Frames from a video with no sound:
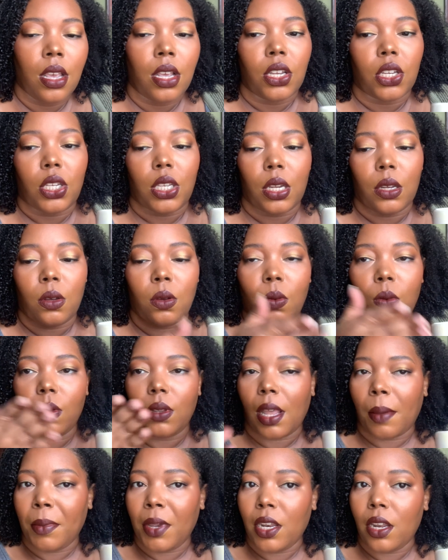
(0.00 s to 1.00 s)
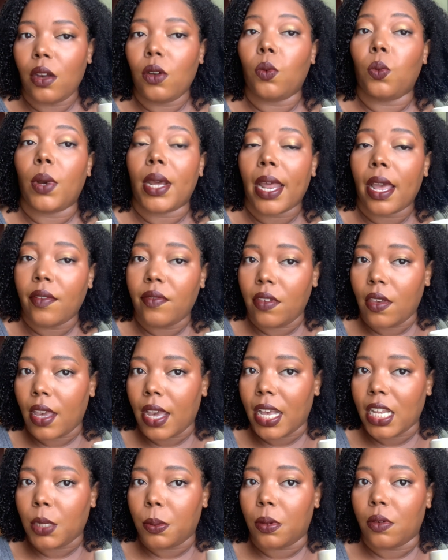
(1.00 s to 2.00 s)
So let me know, what have you
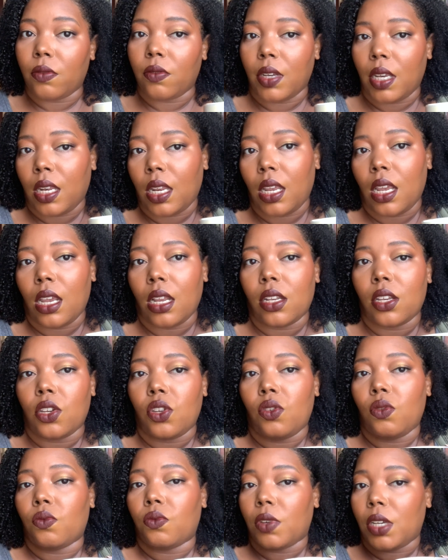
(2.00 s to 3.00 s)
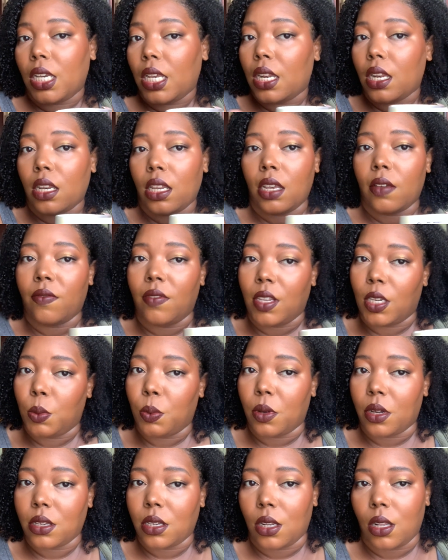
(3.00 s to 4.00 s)
guys been reading? Did you read any of these
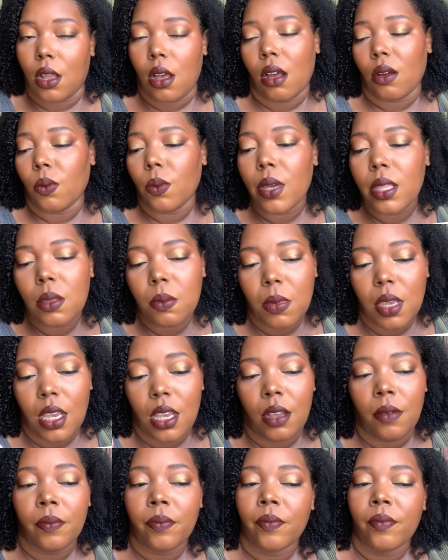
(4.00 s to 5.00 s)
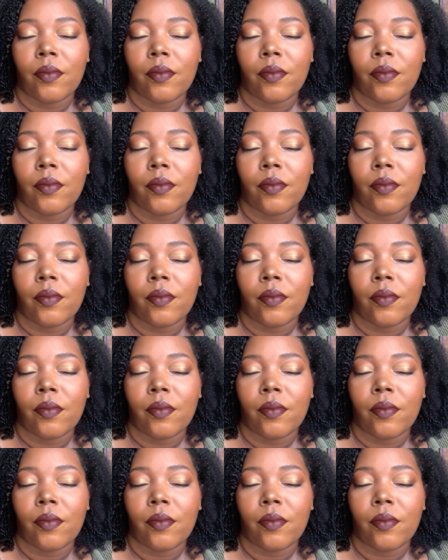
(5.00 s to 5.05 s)
books along with me?